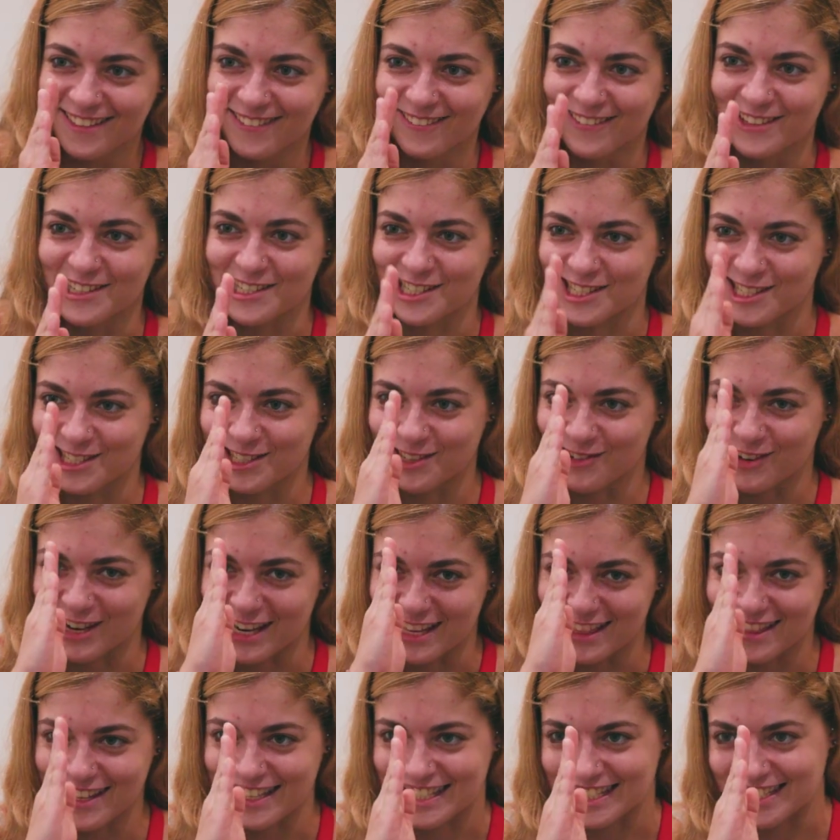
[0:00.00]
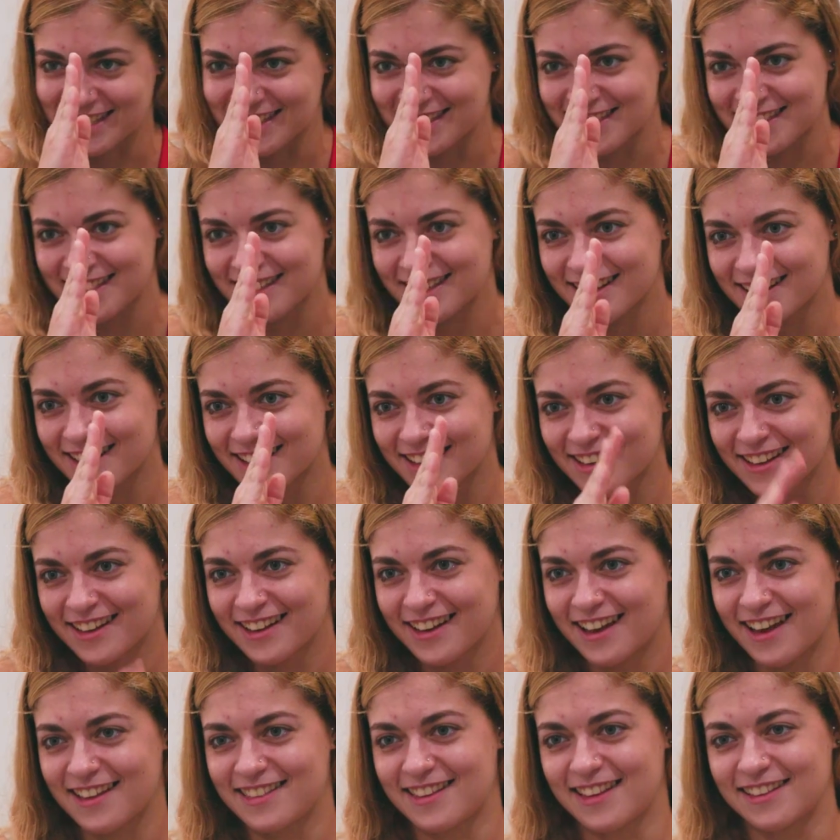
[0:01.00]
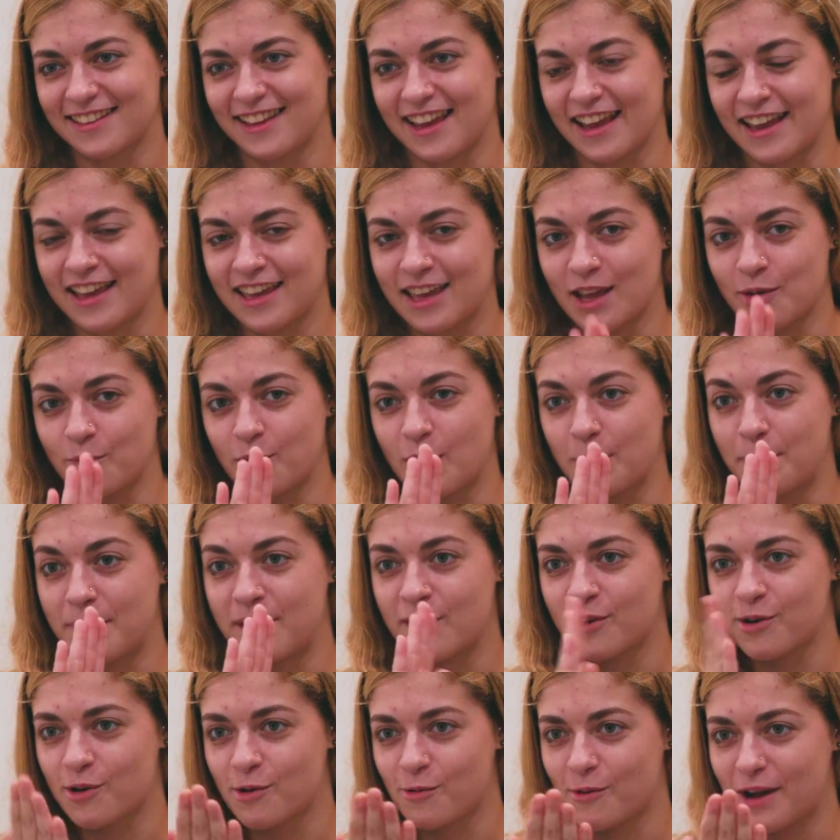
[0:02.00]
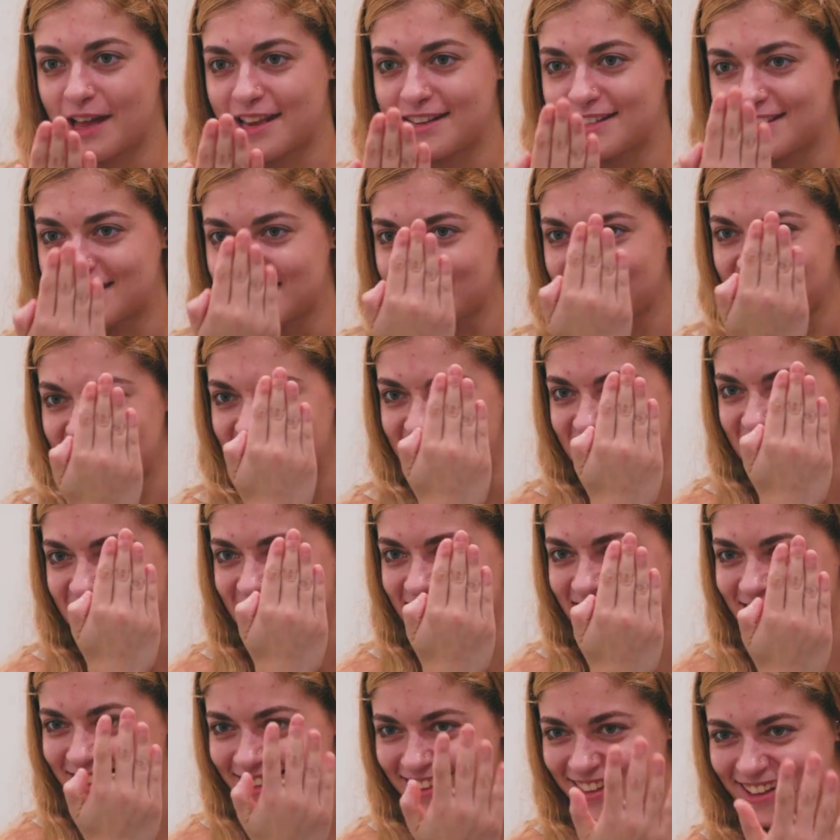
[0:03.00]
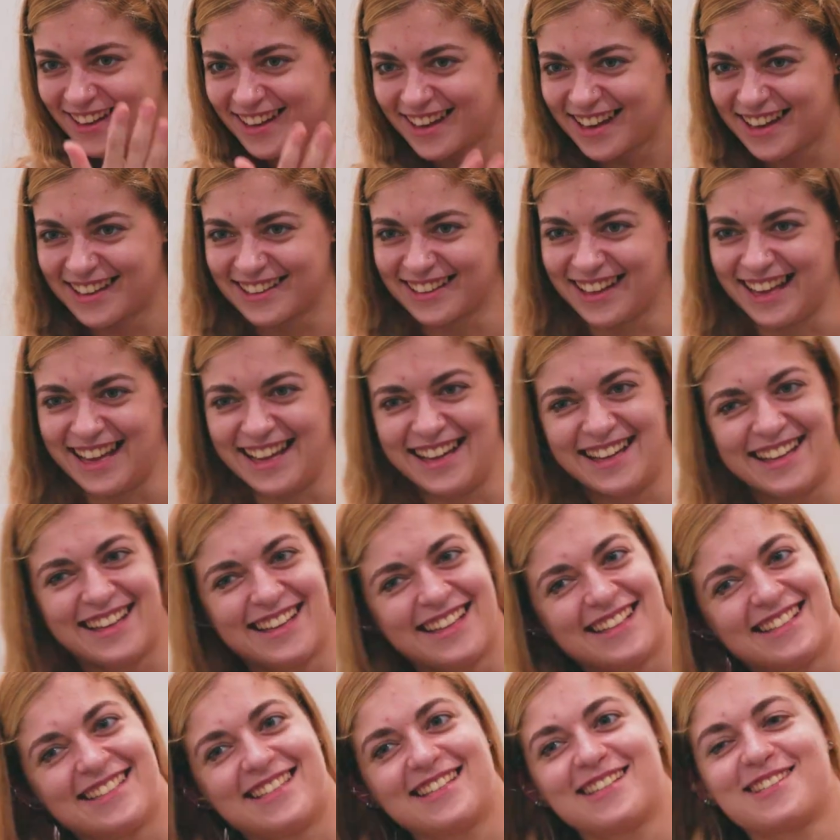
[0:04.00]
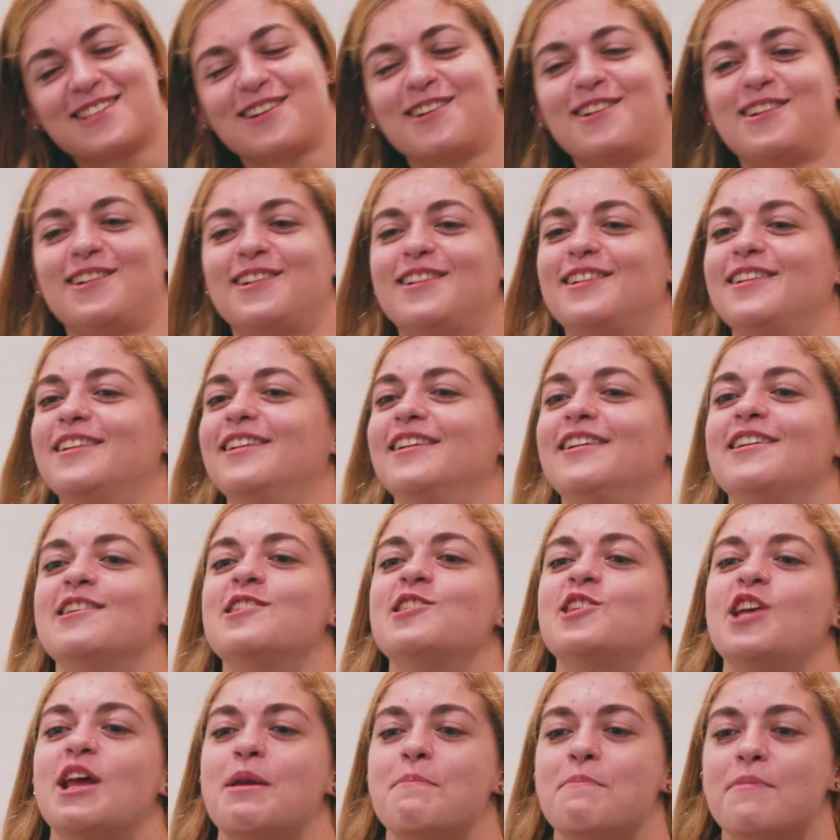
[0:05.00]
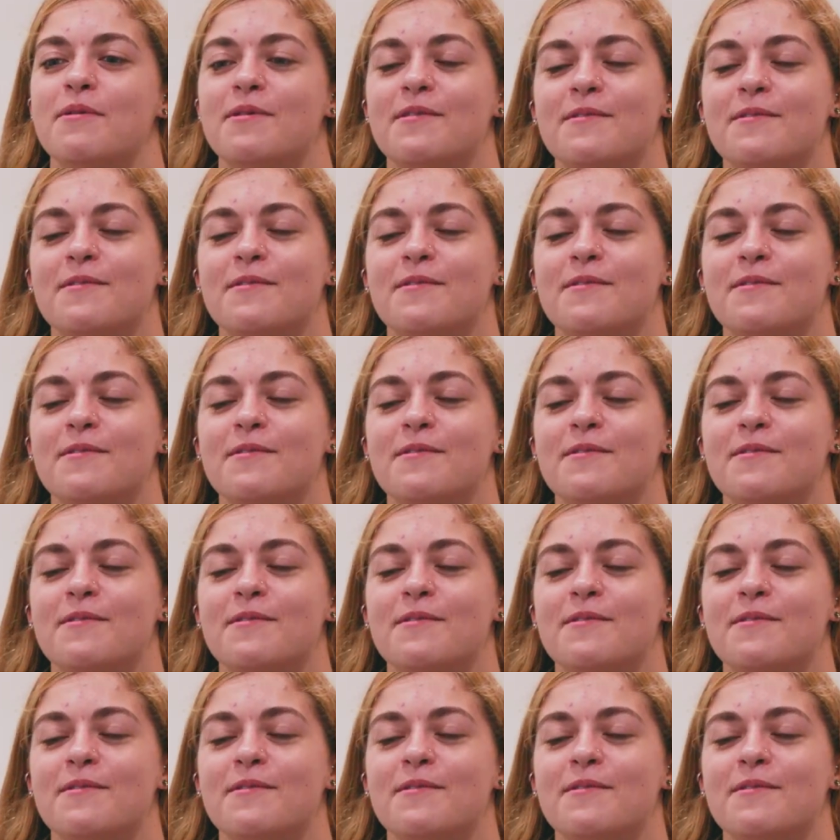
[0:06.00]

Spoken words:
We're just doing this. And then like, can we pirouette to this? And like, it's all shape.